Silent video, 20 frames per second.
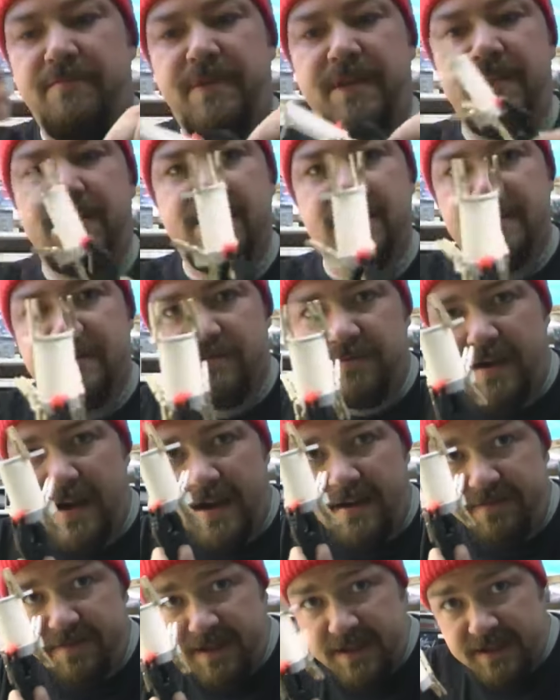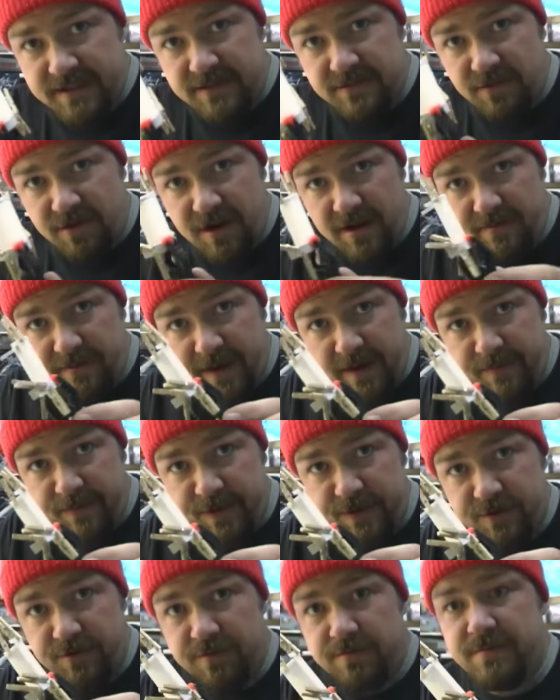pieces around these toilet paper
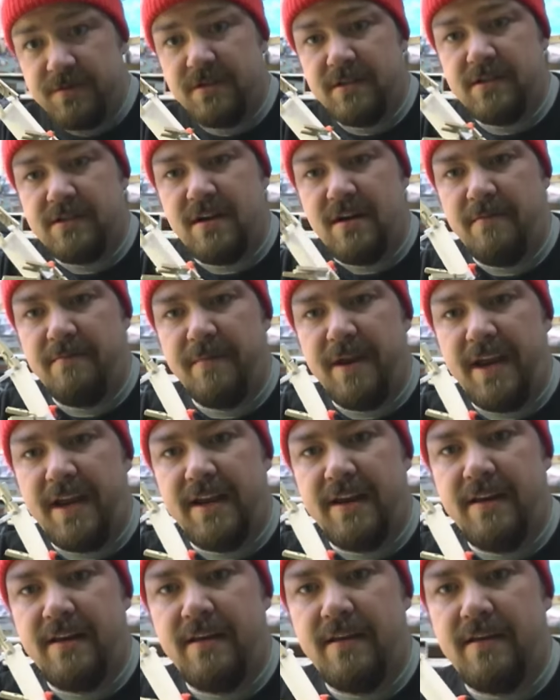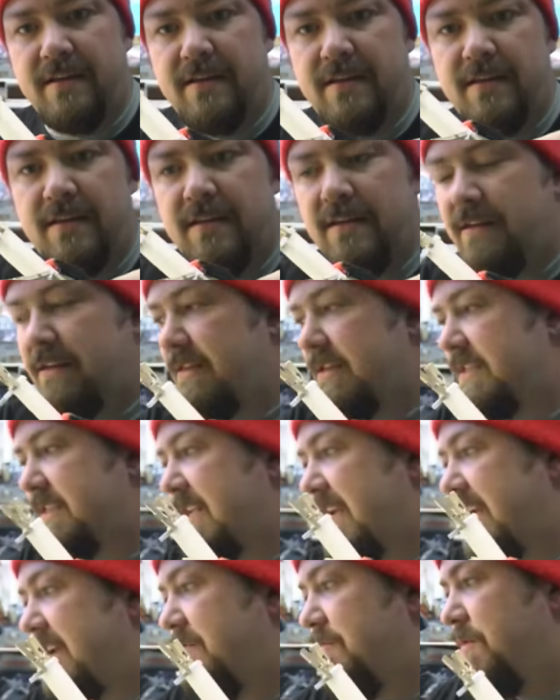tubes to start making the
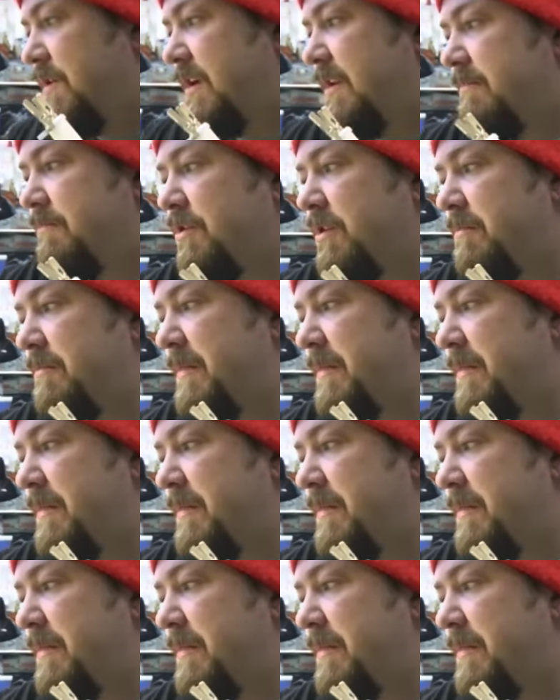second one. I'm going to